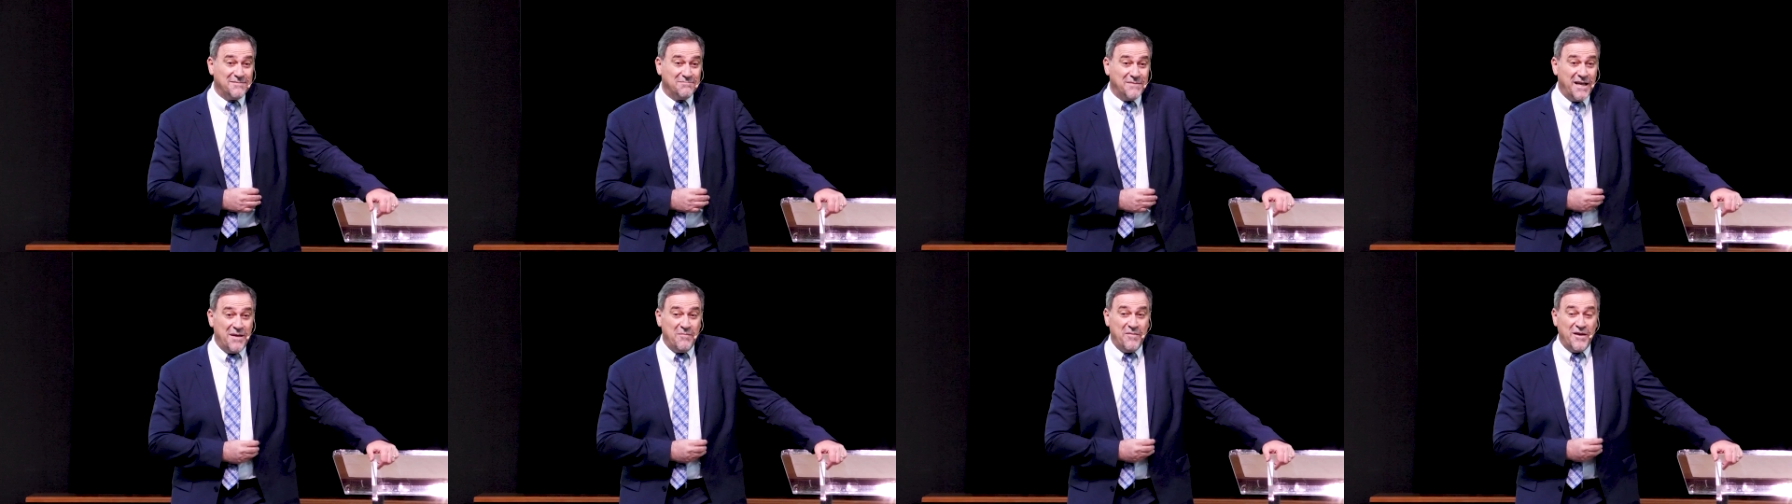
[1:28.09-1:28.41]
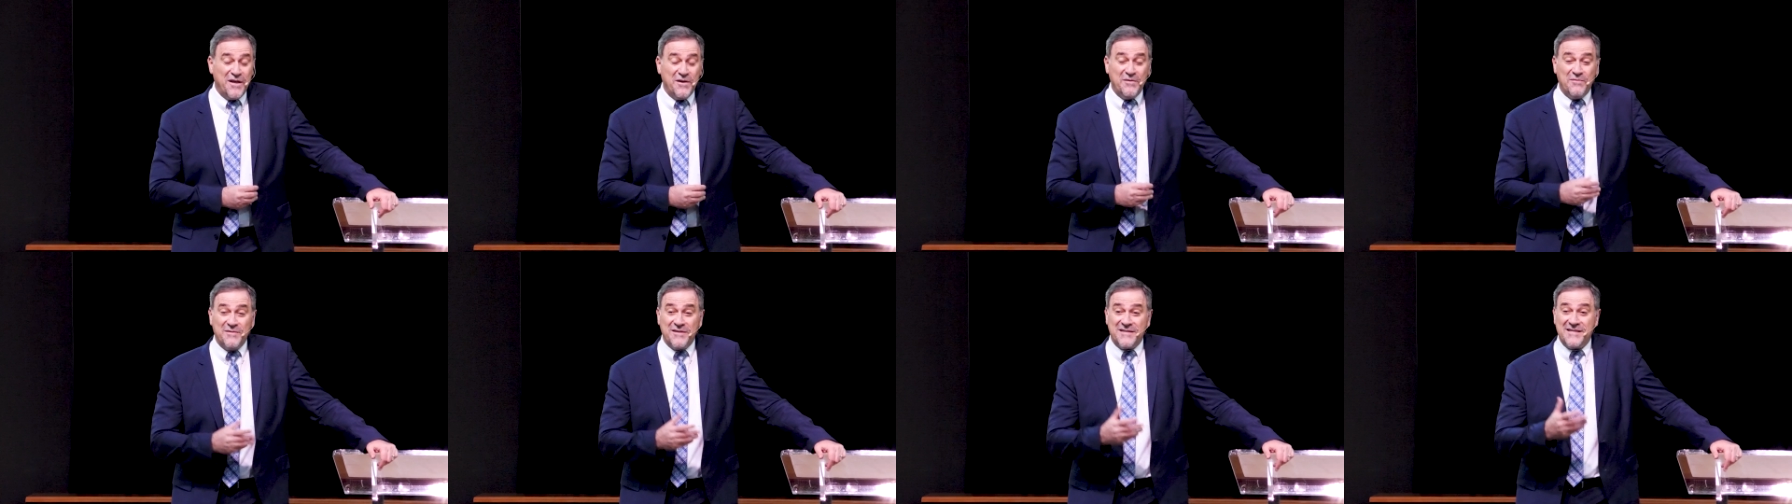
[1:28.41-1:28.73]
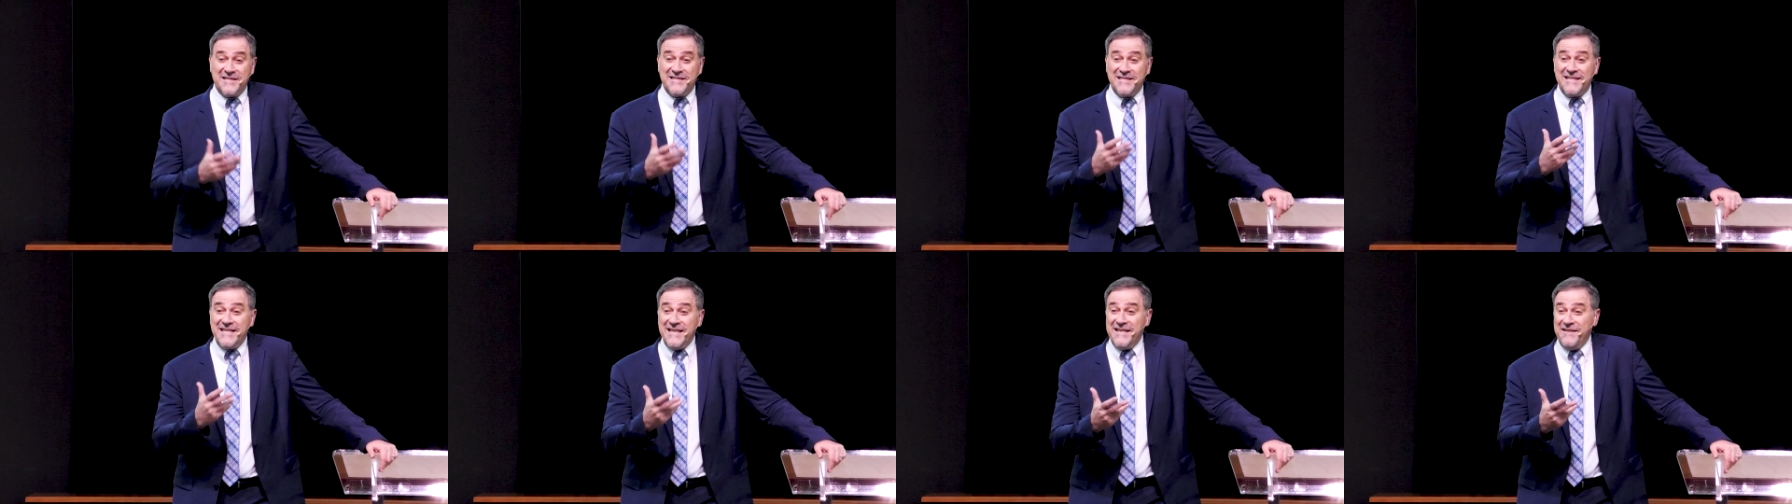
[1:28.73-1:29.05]
Maybe you
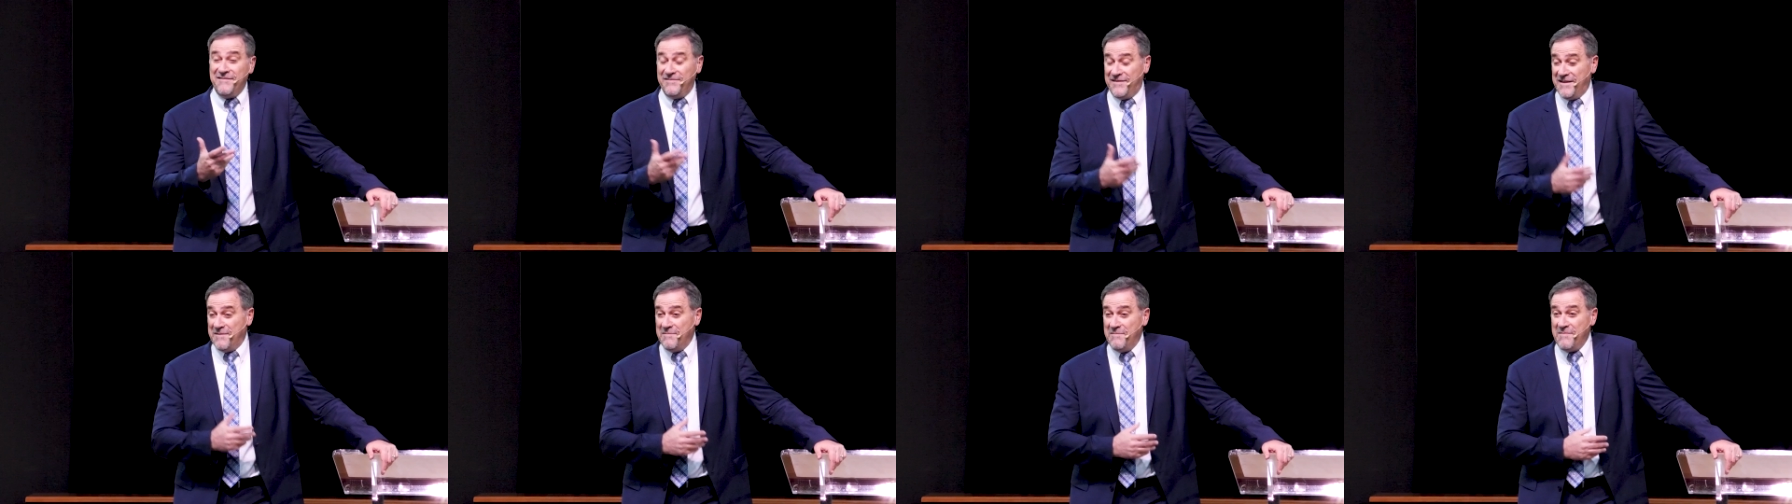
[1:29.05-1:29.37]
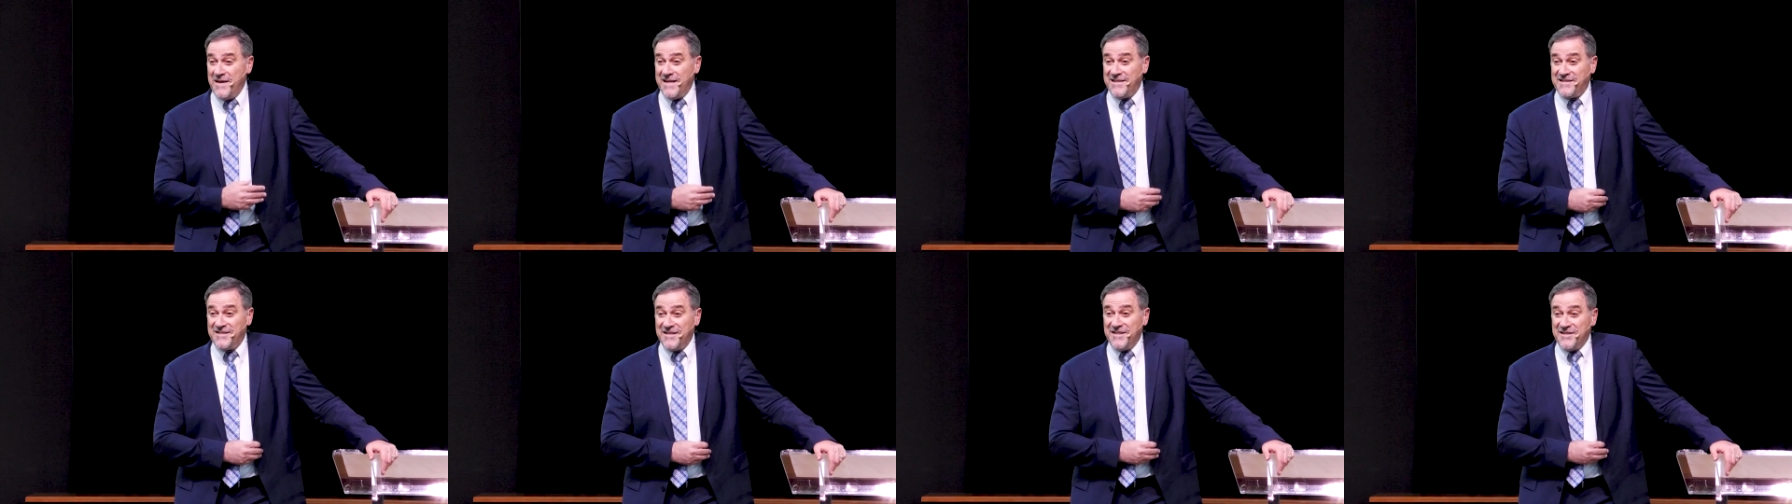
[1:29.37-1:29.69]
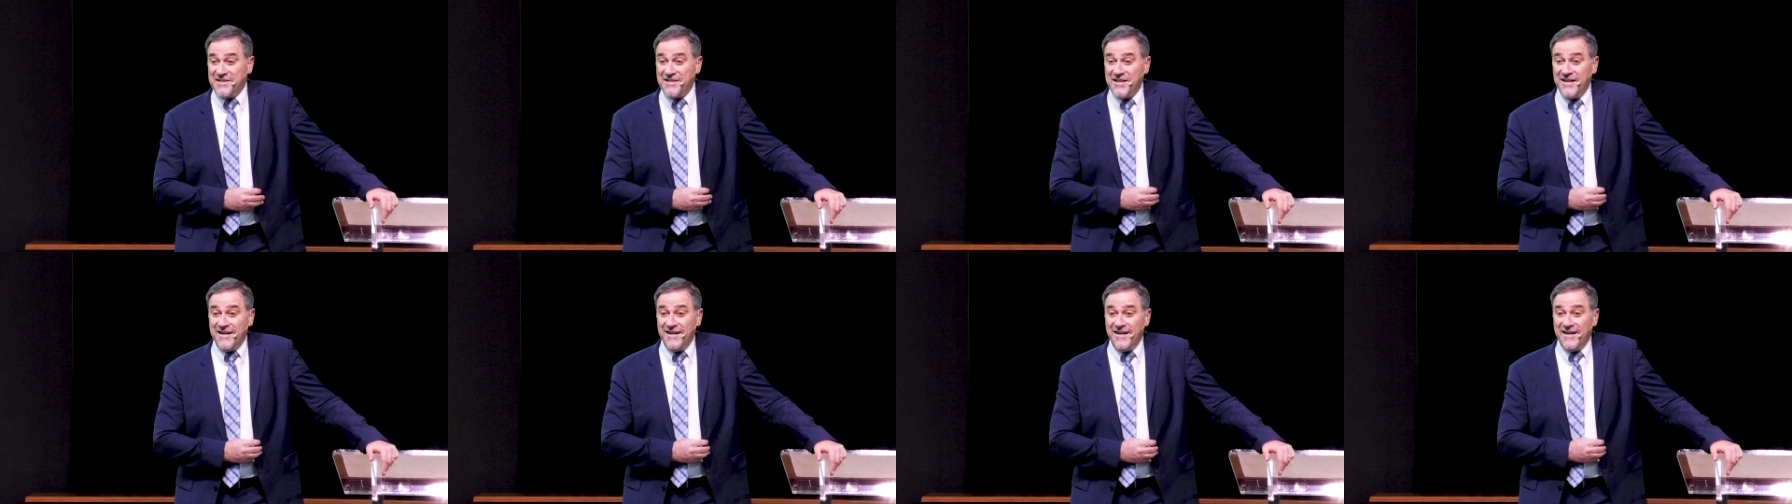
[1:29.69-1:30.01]
received a message,